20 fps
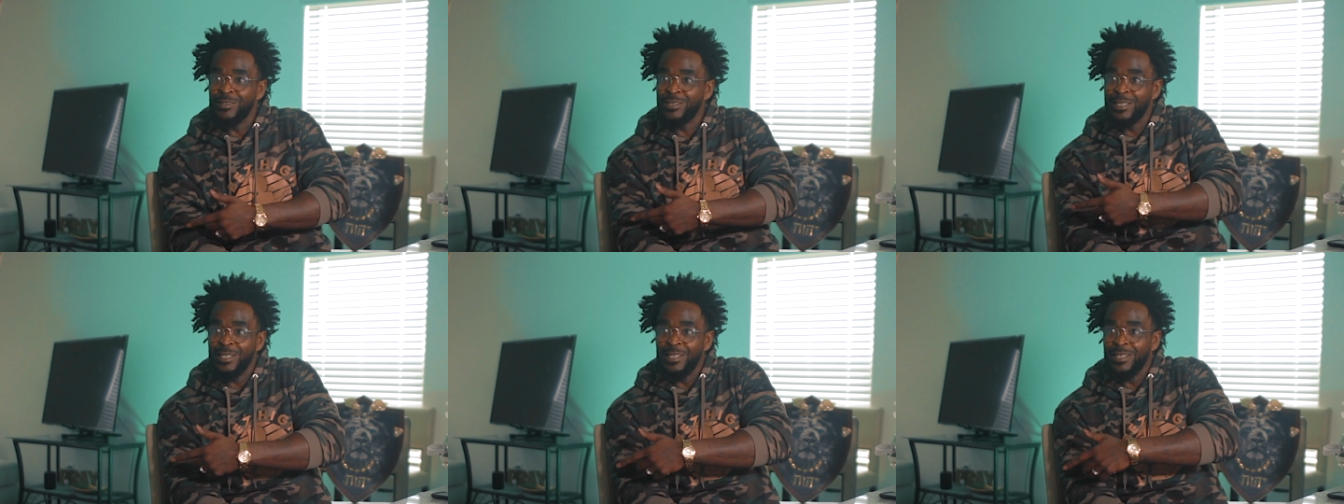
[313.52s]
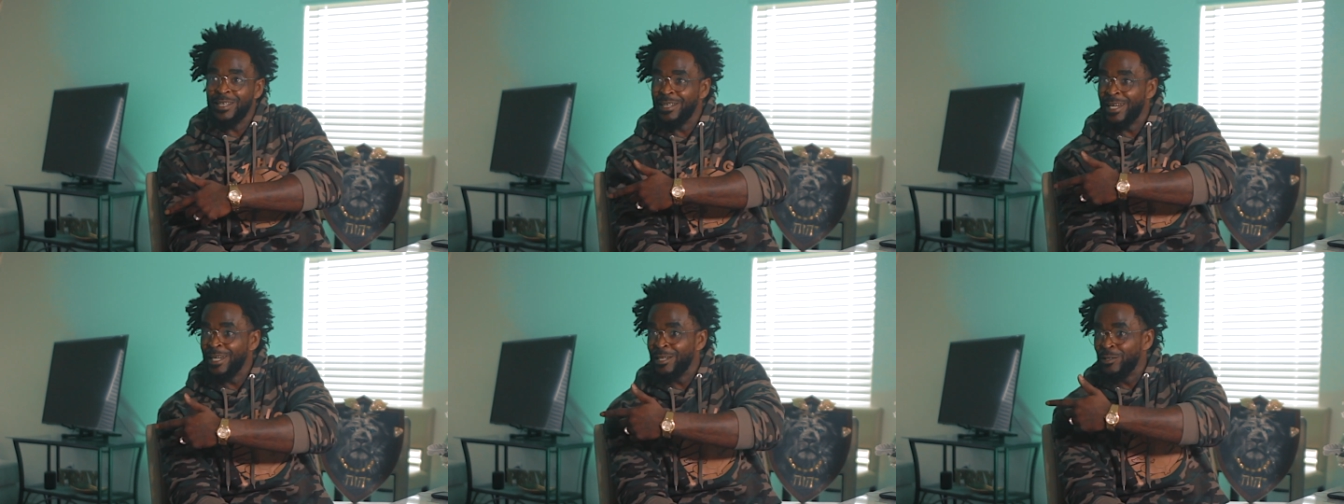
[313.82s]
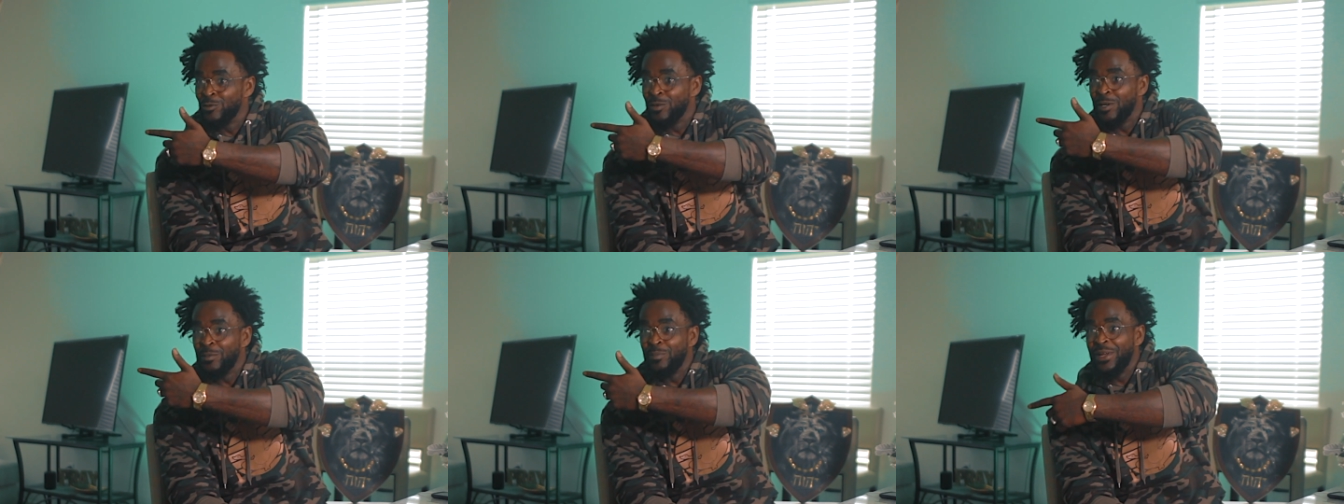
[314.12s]
she they
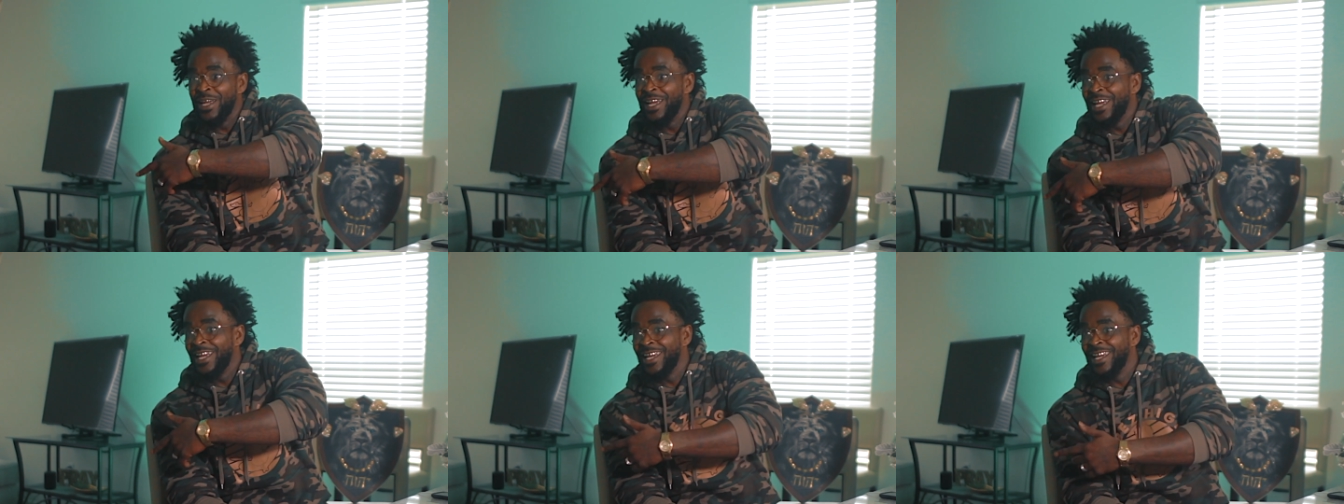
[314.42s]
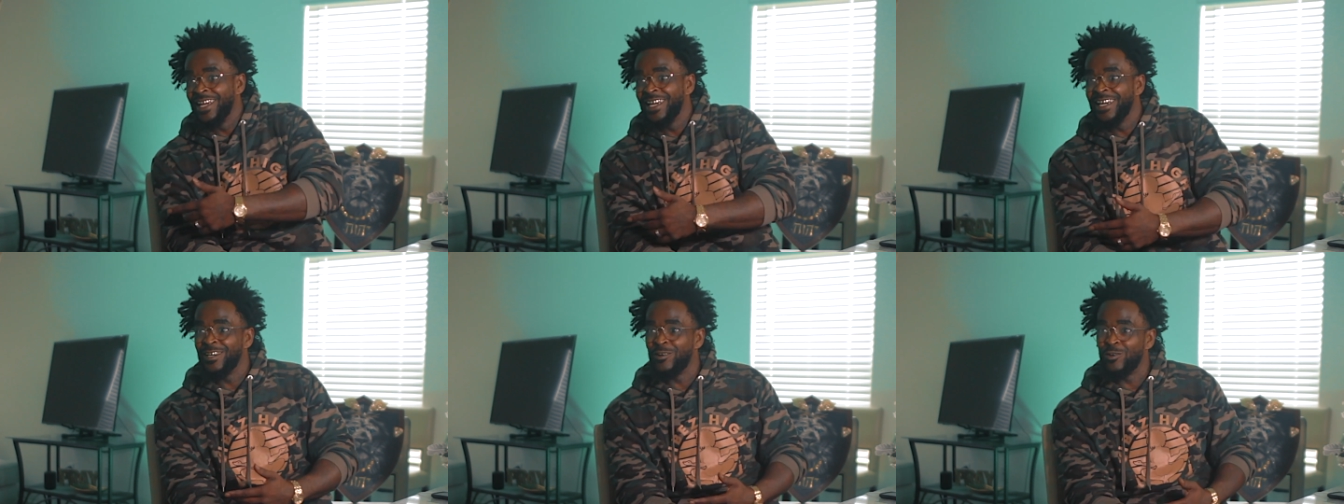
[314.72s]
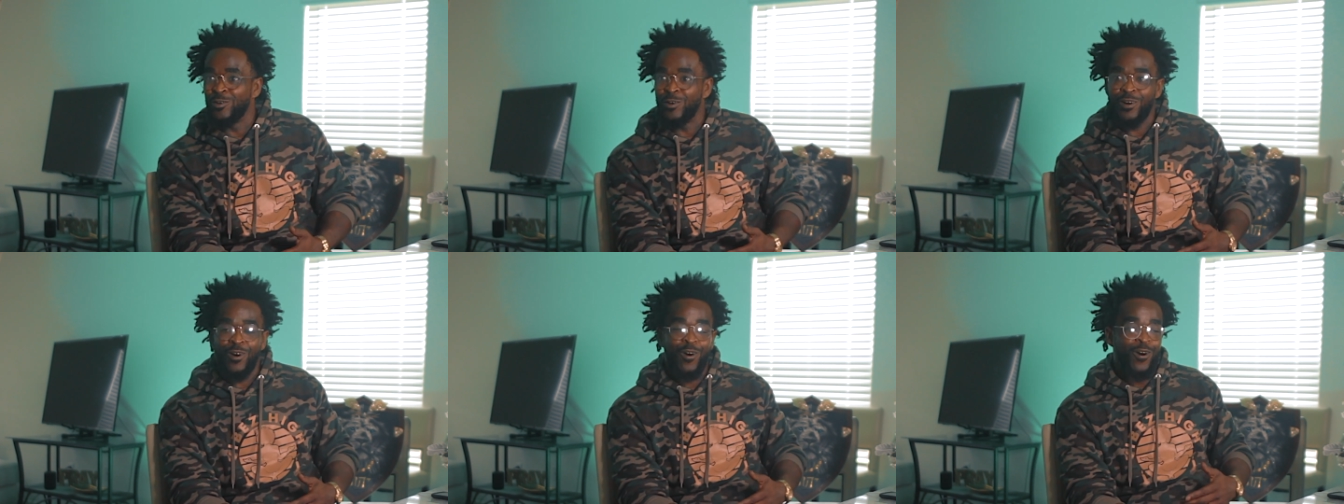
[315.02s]
doing band
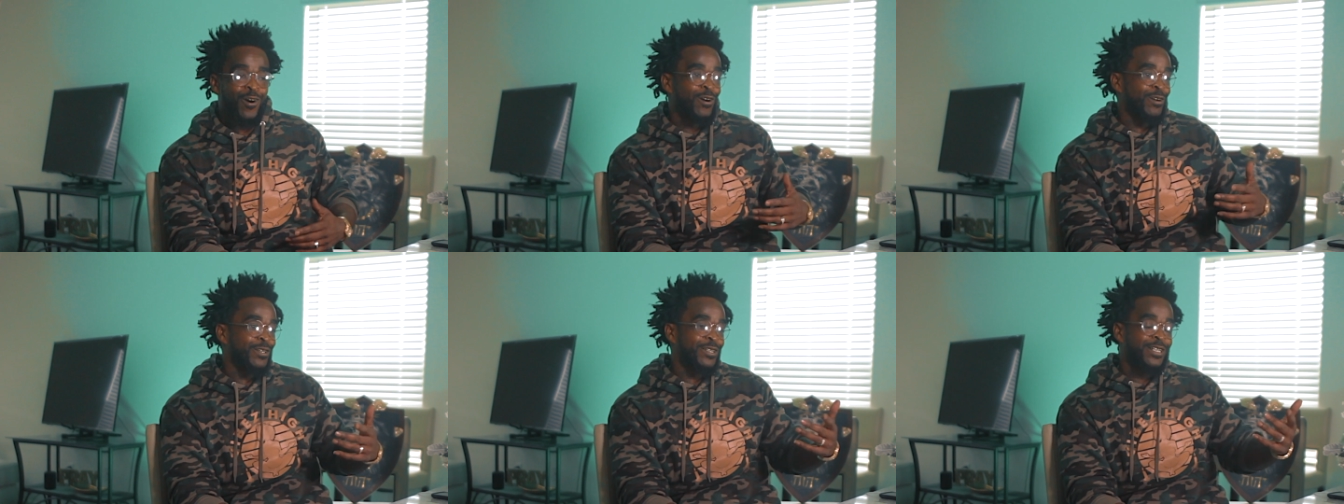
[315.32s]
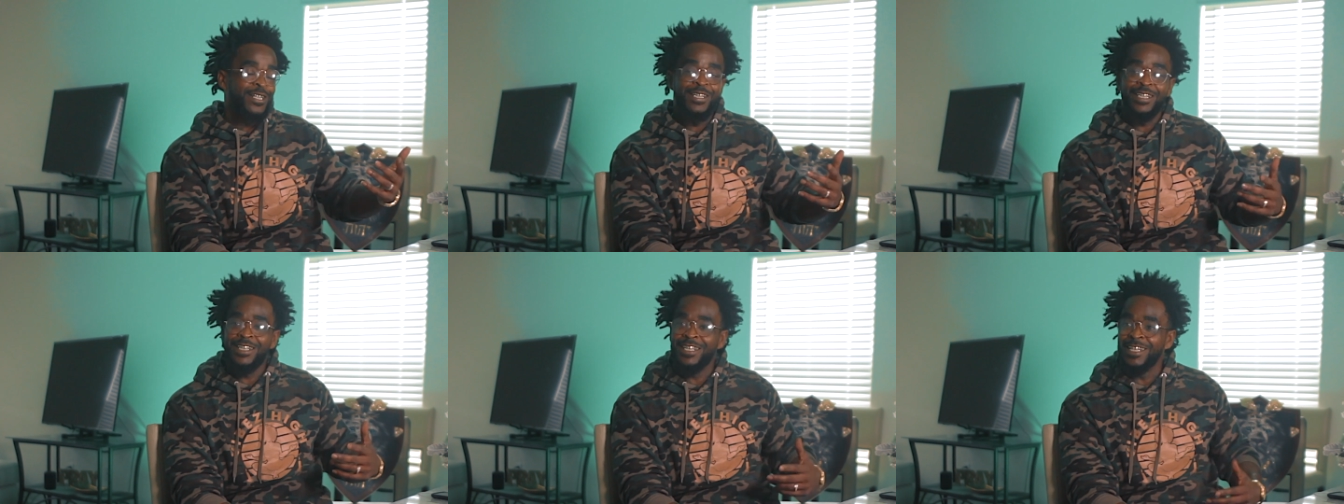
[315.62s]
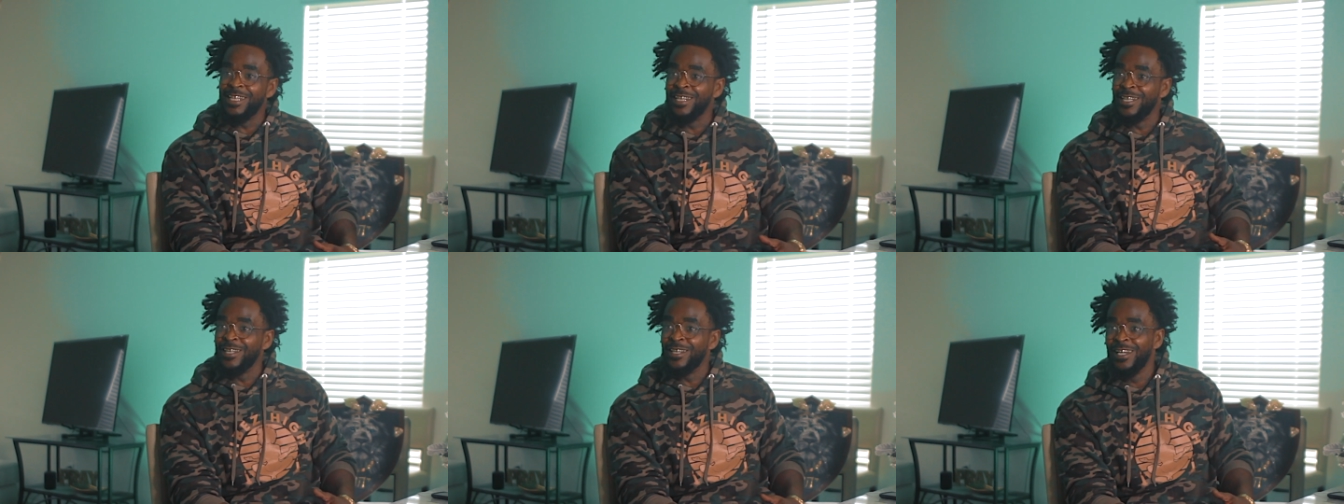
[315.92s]
or
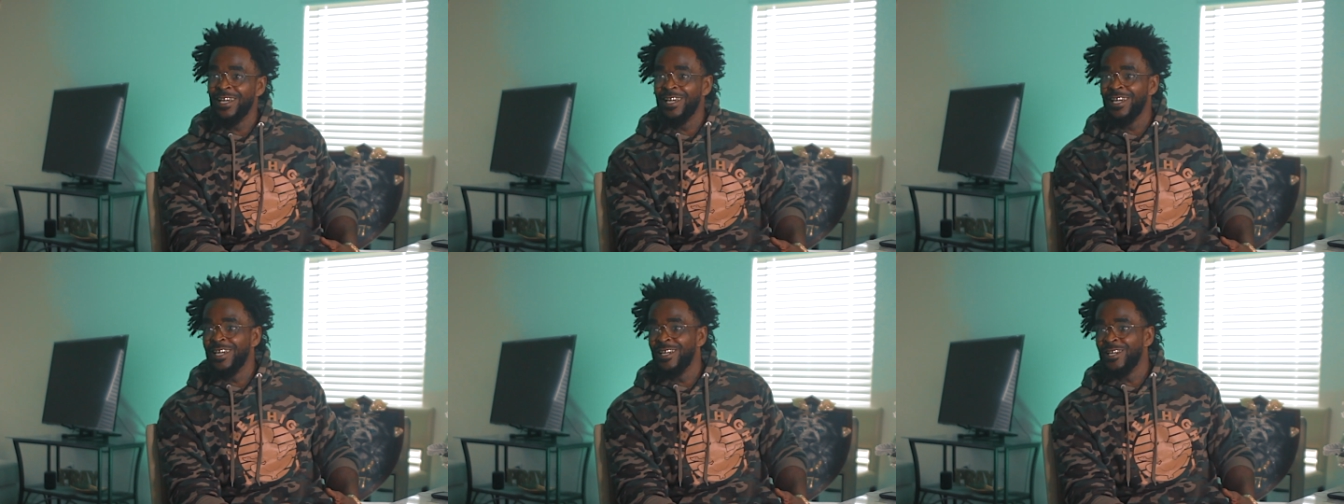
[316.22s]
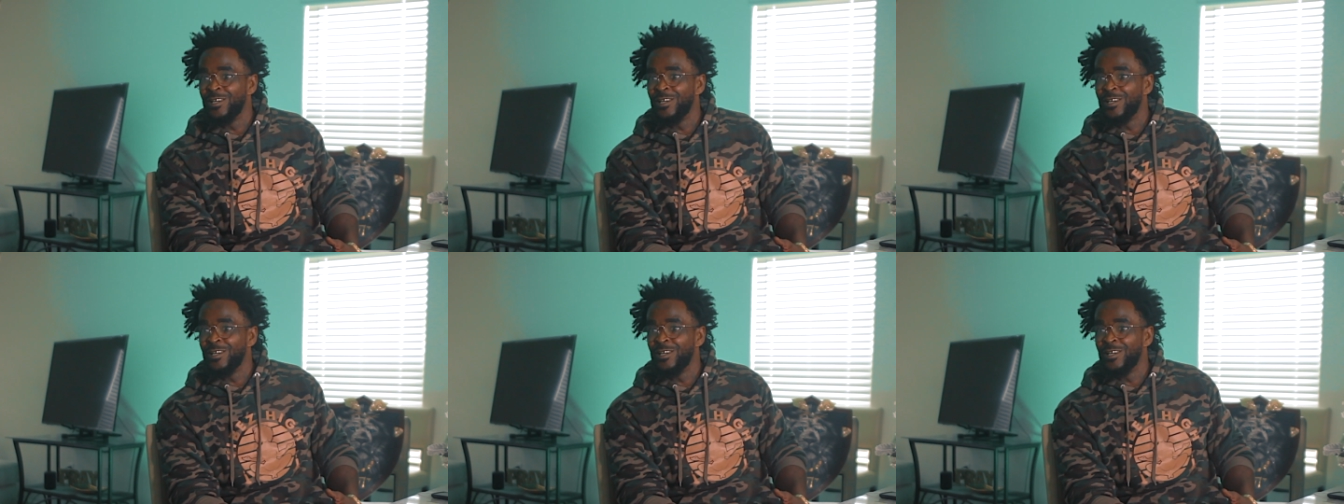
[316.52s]
ROTC.